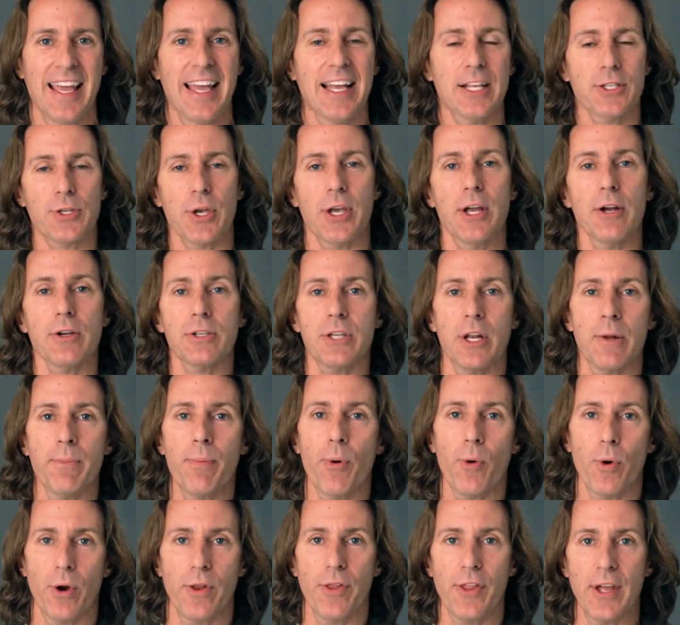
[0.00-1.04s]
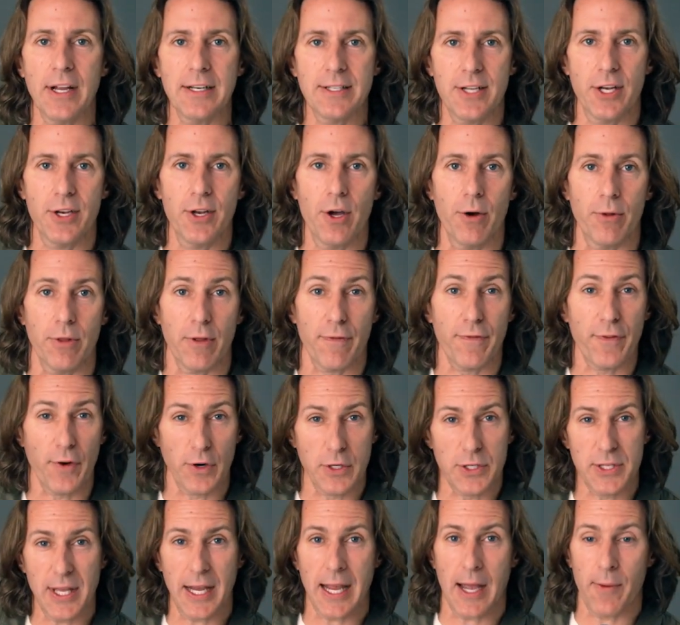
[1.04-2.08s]
So here's an important thing to note. The
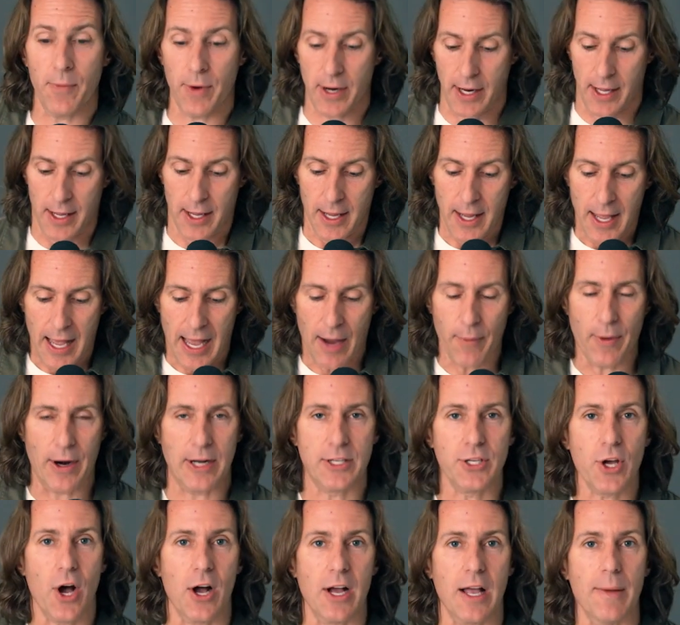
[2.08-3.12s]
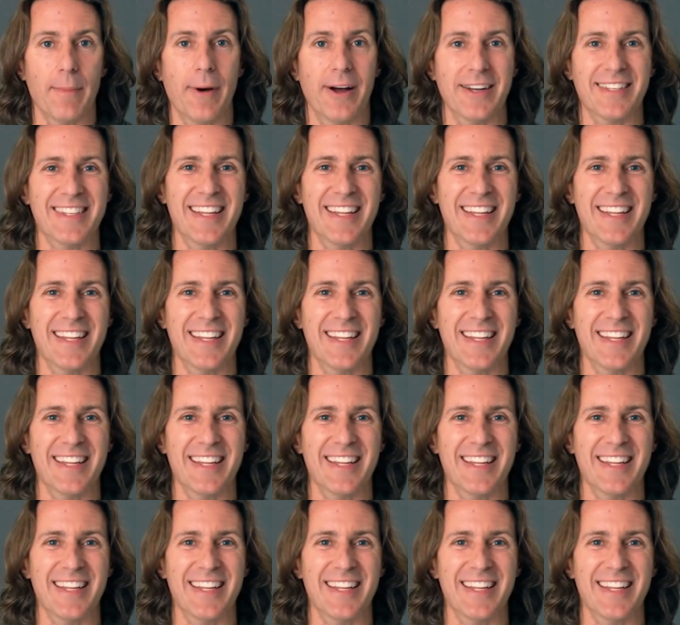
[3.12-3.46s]
first thing I want to talk about